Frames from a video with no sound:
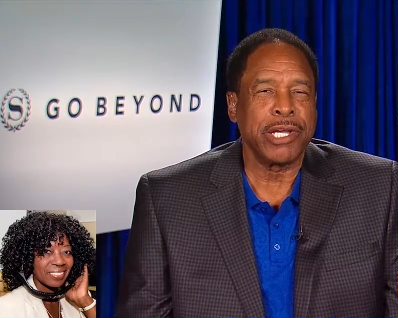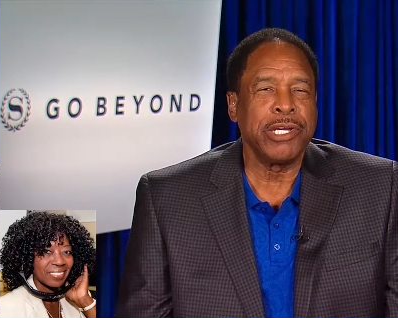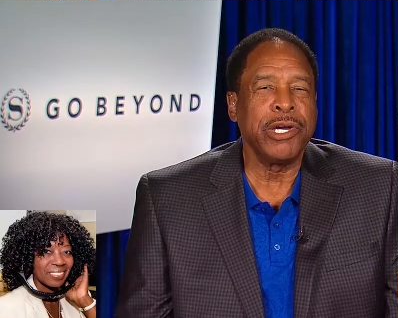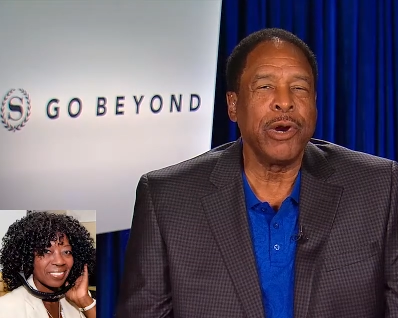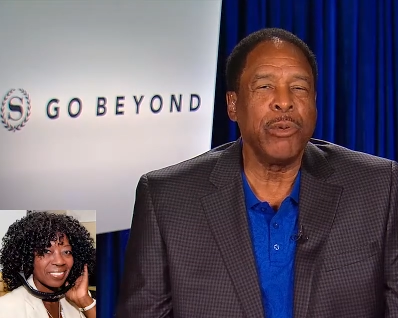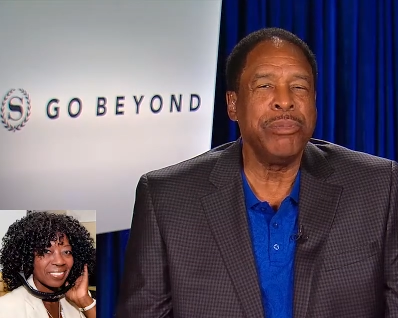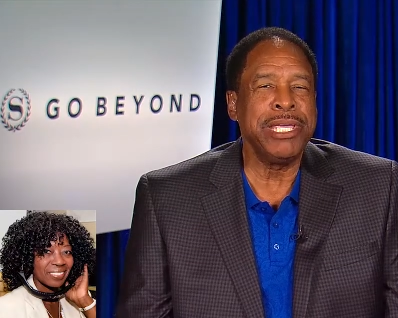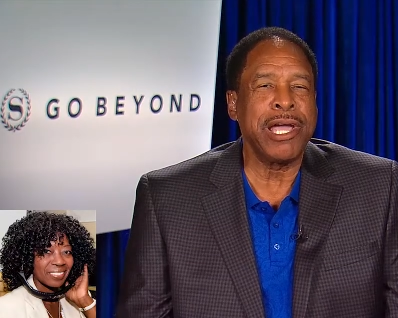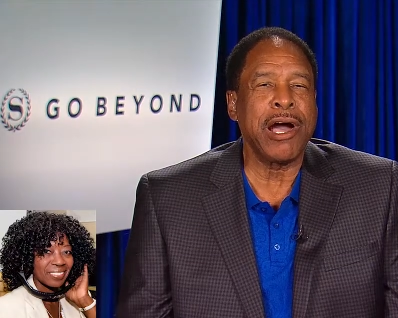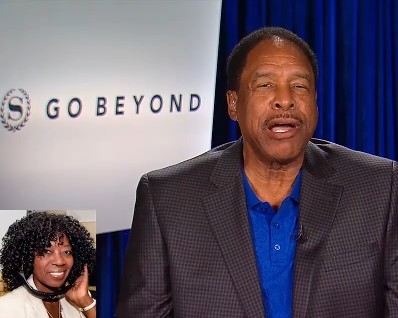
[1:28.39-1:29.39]
Speaker 1: Go
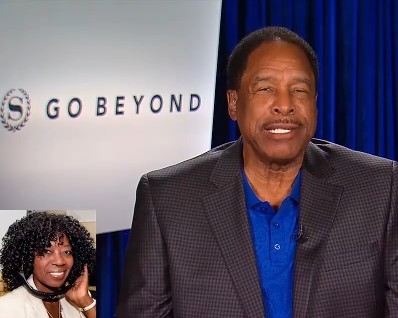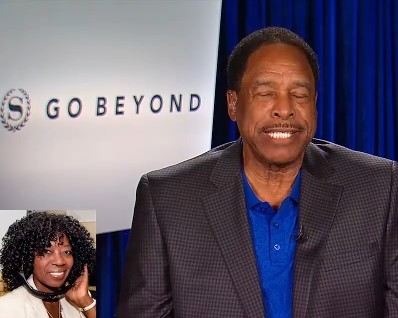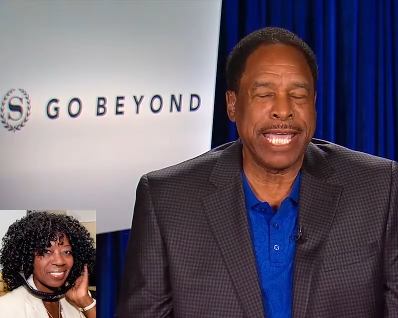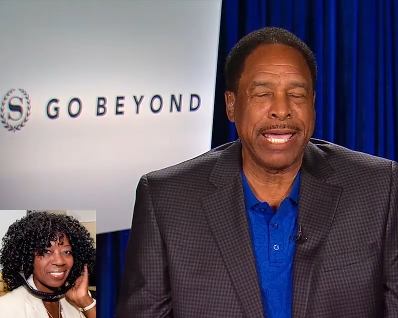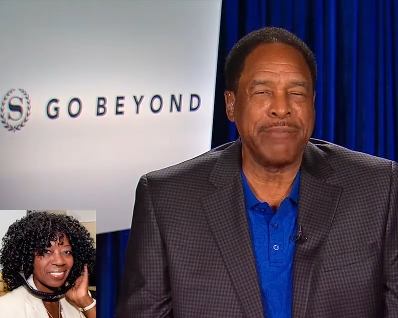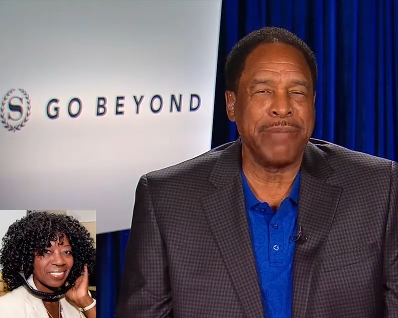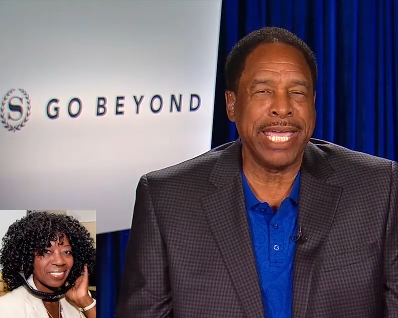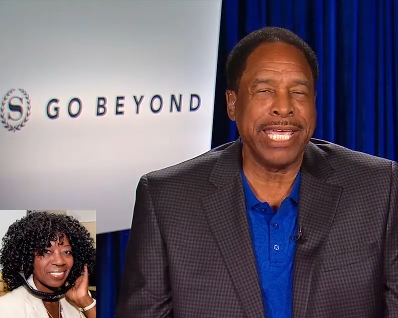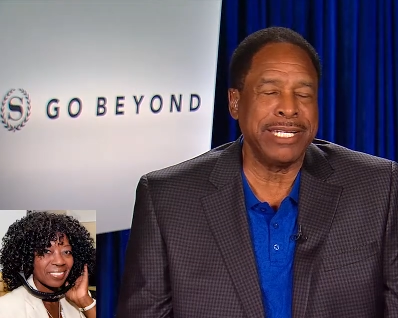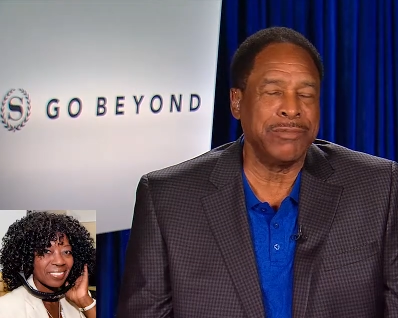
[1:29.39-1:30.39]
Beyond
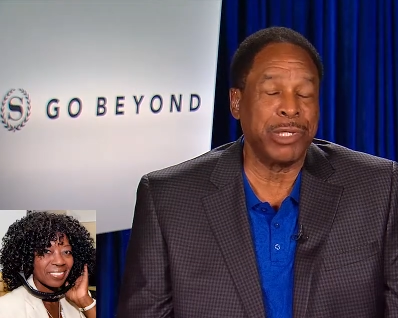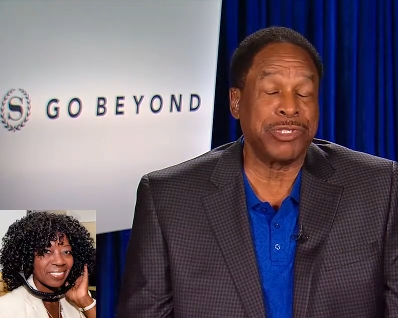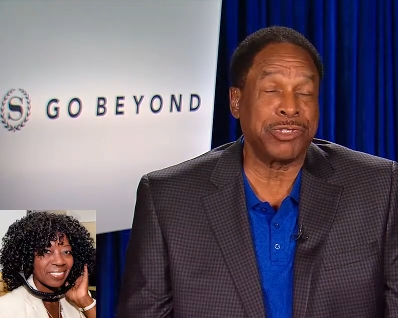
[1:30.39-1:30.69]
campaign, which